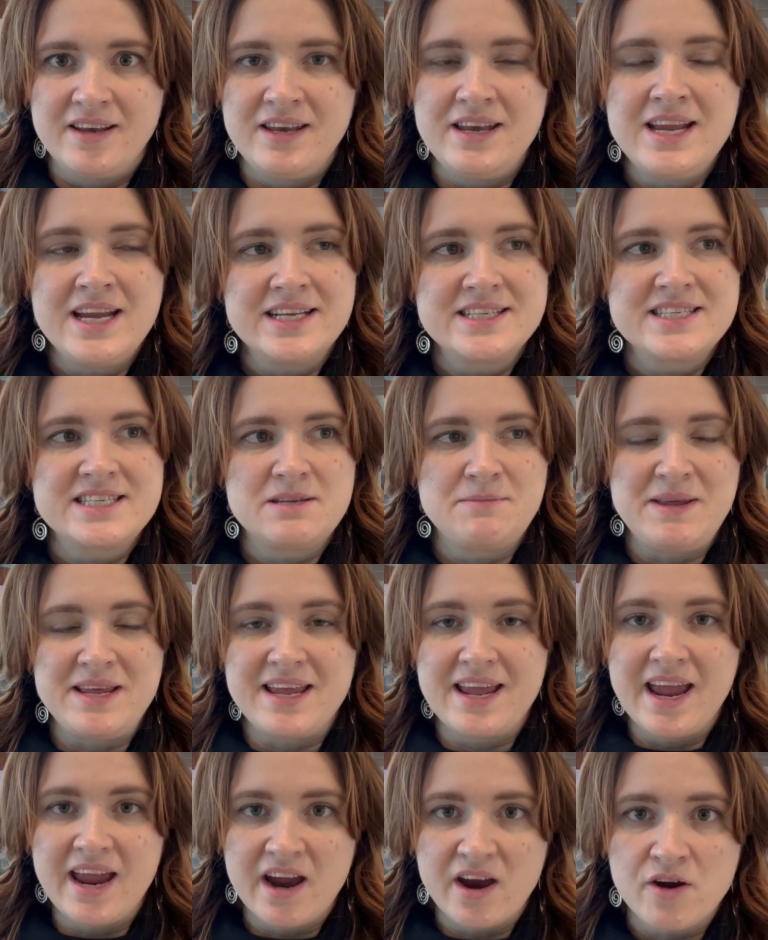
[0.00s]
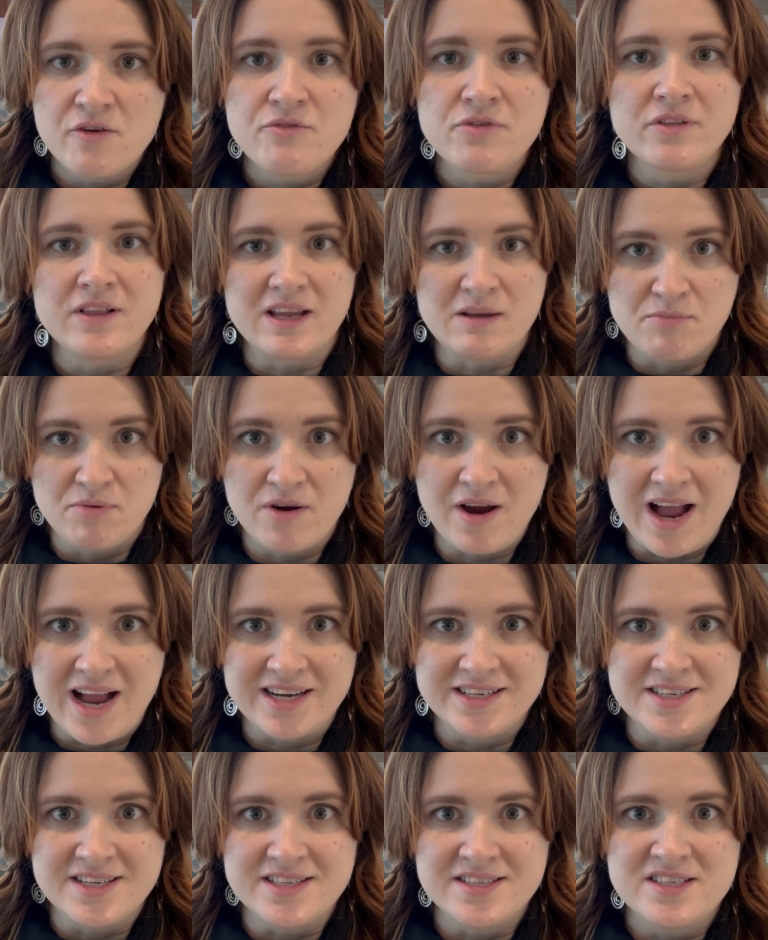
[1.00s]
needs to be carefully
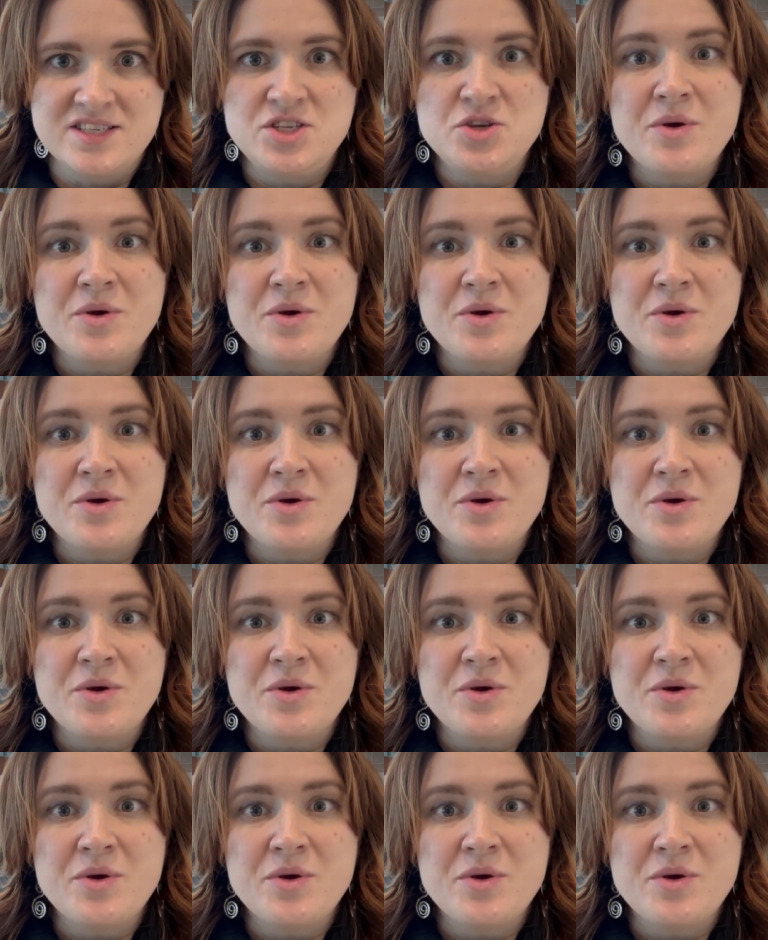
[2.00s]
practiced.